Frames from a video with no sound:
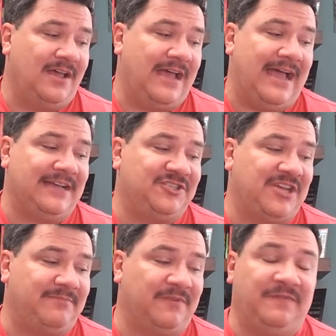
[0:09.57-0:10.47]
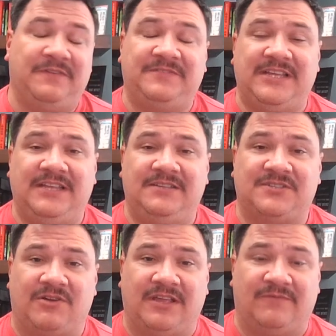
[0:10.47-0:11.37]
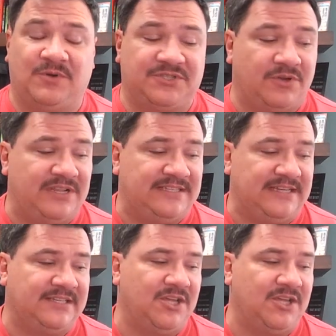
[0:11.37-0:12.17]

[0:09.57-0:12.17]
Acts chapter 15 starting in verse 36